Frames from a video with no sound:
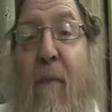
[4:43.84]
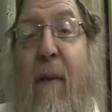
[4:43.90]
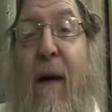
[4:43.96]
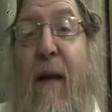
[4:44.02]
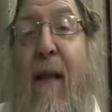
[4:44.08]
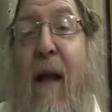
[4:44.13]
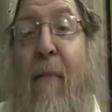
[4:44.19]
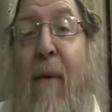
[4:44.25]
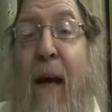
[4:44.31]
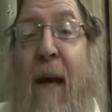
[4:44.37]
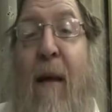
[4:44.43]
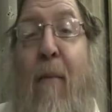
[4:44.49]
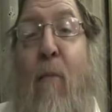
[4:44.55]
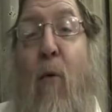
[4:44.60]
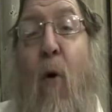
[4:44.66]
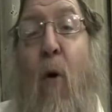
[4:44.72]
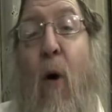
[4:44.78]
impressed. I'm really
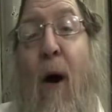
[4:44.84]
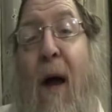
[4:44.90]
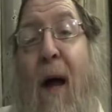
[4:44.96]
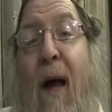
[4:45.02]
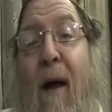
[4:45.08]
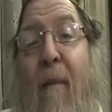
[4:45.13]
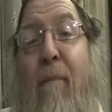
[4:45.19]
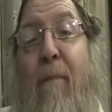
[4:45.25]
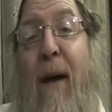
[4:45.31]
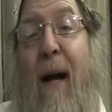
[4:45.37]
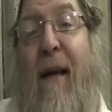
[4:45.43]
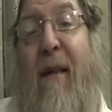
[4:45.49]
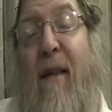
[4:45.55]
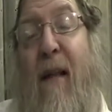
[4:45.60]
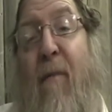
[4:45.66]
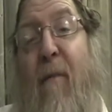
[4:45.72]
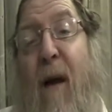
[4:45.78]
more
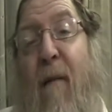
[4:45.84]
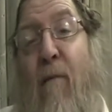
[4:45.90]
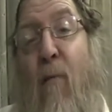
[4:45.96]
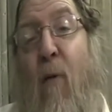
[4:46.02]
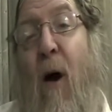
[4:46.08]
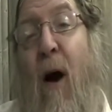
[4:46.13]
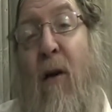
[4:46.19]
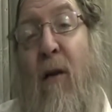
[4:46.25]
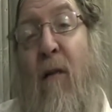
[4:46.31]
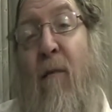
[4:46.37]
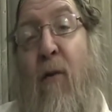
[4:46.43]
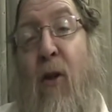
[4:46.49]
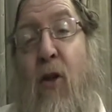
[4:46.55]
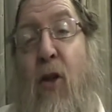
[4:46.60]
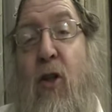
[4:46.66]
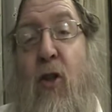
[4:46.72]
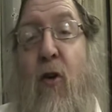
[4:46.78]
impressed and have more out of
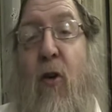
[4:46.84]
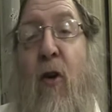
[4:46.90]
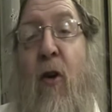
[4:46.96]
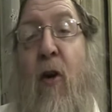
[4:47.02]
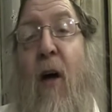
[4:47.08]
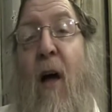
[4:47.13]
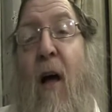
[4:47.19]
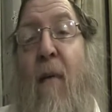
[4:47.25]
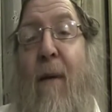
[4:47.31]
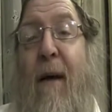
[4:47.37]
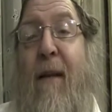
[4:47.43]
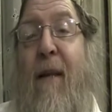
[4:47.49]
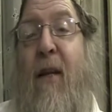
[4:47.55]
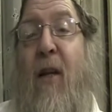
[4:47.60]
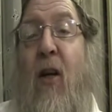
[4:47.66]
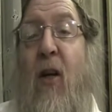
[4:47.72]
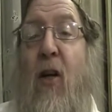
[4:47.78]
Rosh Hashanah by
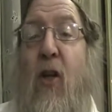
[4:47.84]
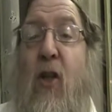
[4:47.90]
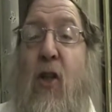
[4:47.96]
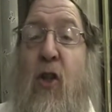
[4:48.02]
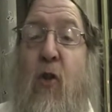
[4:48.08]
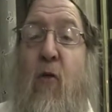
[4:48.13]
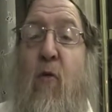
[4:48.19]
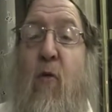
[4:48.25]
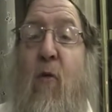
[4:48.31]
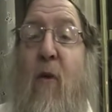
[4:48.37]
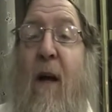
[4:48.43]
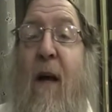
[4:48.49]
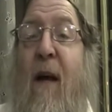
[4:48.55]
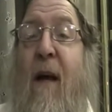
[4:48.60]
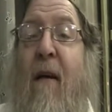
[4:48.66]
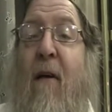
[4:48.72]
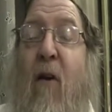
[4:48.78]
sitting in a shul,
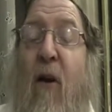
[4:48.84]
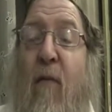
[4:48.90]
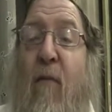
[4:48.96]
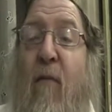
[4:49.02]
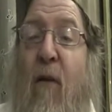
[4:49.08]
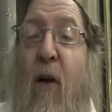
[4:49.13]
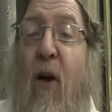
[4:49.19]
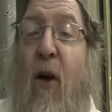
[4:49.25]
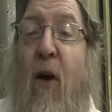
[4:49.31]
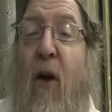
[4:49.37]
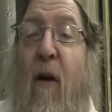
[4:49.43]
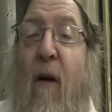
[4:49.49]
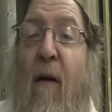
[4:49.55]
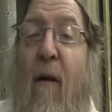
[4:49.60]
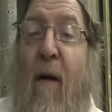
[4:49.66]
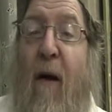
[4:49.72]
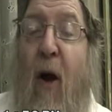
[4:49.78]

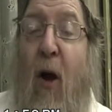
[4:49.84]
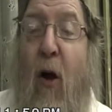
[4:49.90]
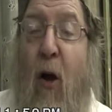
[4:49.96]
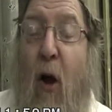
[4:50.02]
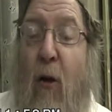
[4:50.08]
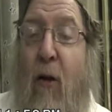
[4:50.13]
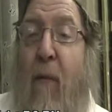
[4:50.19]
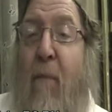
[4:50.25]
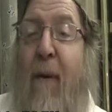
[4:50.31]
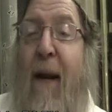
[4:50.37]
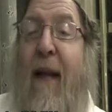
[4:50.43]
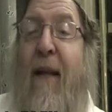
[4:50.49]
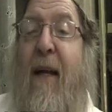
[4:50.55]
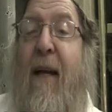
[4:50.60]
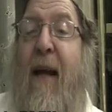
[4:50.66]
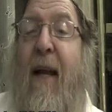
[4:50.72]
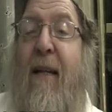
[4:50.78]

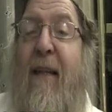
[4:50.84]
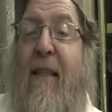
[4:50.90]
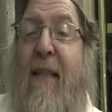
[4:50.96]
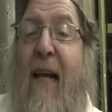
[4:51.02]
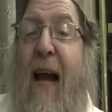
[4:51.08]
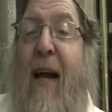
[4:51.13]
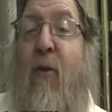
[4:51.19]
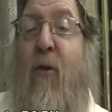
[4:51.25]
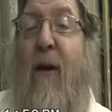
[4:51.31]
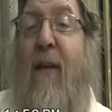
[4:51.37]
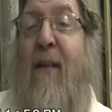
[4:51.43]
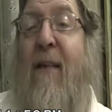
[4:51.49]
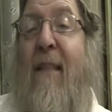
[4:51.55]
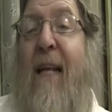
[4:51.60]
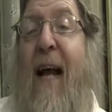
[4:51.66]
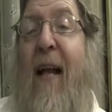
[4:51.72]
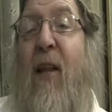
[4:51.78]
contemplating and trying to
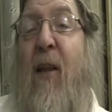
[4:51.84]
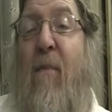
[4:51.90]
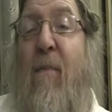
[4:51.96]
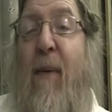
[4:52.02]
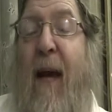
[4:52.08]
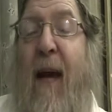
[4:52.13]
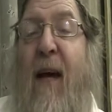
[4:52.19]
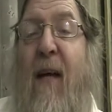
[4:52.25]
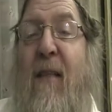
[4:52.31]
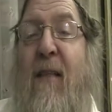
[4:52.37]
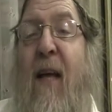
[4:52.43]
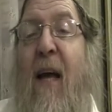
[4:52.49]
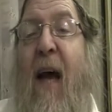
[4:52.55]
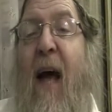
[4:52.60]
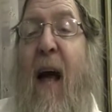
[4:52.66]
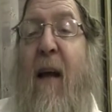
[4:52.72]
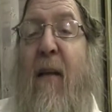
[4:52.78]
understand the prayers
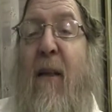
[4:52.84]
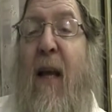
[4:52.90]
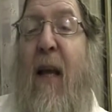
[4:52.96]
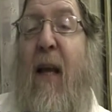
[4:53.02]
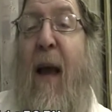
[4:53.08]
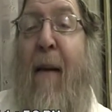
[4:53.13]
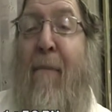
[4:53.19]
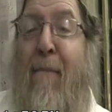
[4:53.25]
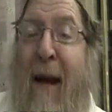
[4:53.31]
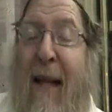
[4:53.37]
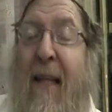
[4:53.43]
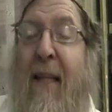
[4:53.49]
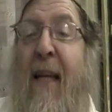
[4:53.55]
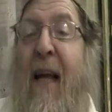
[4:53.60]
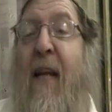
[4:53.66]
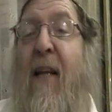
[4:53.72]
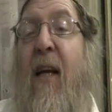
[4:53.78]
and
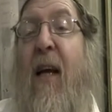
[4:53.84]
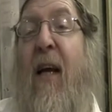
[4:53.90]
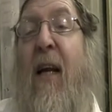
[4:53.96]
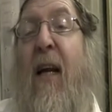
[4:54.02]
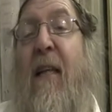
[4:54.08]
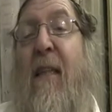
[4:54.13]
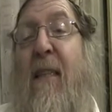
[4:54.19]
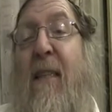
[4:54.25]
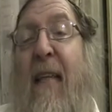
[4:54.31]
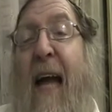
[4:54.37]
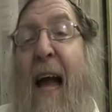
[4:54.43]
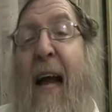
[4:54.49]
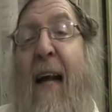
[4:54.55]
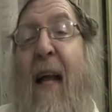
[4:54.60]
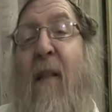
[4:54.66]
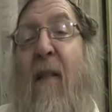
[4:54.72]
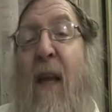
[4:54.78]
meditating and
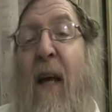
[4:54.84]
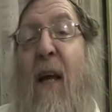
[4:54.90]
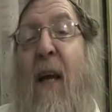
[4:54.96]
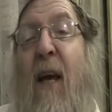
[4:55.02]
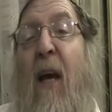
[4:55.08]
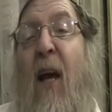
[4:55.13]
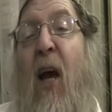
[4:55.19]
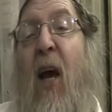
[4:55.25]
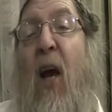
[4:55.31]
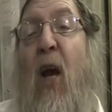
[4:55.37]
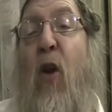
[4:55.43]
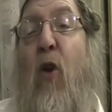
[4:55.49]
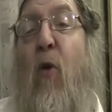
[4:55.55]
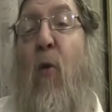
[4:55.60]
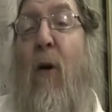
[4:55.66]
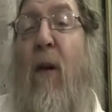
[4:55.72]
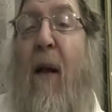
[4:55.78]
understanding and thinking
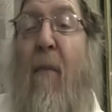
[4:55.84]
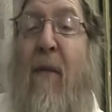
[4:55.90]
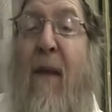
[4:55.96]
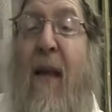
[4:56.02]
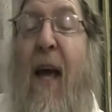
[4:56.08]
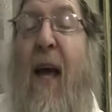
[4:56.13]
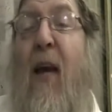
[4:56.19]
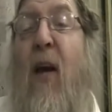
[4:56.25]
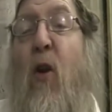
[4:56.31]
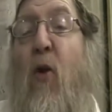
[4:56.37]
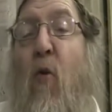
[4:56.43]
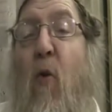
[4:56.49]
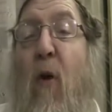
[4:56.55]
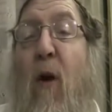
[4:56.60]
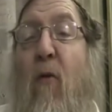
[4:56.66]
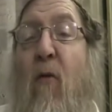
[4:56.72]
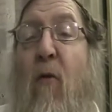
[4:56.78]
into what I'm saying and talking
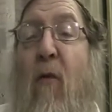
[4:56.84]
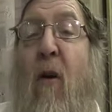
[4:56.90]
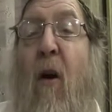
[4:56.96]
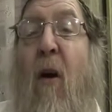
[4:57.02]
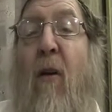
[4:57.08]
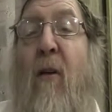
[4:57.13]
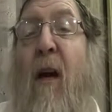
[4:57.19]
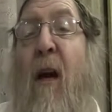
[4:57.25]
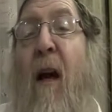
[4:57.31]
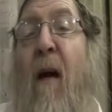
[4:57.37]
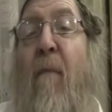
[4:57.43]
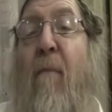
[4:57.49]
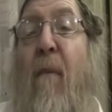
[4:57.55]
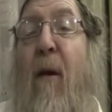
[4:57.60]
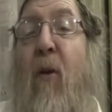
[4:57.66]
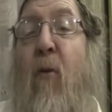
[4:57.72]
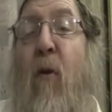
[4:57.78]
talking to God,
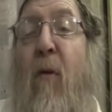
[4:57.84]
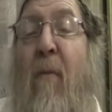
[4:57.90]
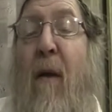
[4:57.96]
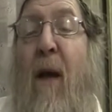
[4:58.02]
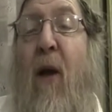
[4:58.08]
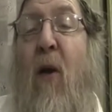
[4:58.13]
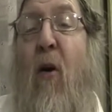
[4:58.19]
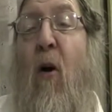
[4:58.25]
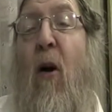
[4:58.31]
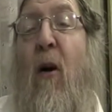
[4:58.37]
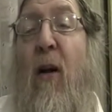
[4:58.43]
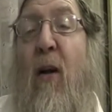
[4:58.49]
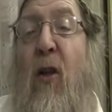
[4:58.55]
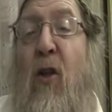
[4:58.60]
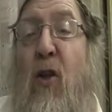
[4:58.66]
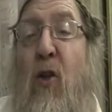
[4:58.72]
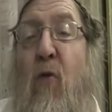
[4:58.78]
between me and God
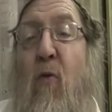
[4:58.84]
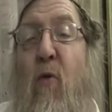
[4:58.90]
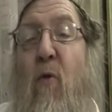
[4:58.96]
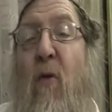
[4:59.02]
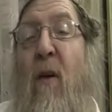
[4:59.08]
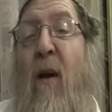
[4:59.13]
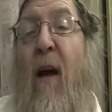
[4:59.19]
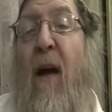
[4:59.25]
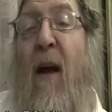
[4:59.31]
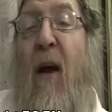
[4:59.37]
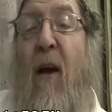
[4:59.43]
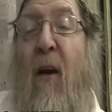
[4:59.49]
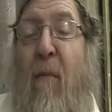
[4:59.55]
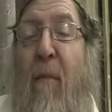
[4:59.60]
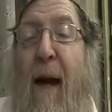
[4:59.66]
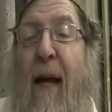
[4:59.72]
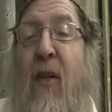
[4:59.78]
in a shul, on
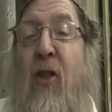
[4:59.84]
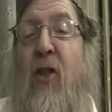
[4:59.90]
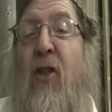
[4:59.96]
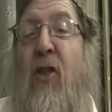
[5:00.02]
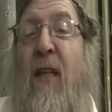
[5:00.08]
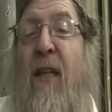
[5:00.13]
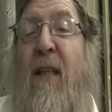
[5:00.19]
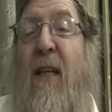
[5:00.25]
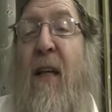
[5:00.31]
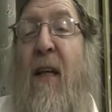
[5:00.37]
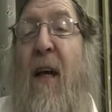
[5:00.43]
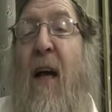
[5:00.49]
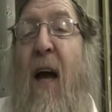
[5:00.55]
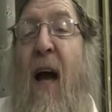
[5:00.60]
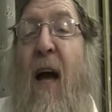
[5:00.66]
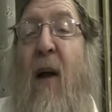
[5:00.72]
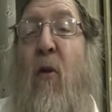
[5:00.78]
a bench, sitting,
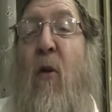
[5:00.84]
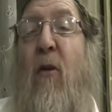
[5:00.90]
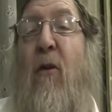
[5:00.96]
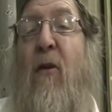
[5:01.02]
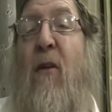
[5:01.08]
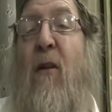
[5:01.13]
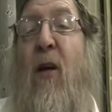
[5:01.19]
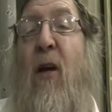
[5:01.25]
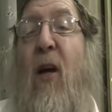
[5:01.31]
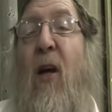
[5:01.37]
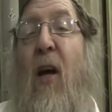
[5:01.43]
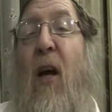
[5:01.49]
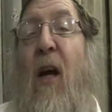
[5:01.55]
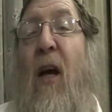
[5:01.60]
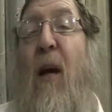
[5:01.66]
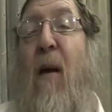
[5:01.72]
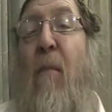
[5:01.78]
and not
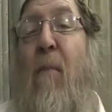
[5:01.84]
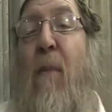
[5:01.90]
in a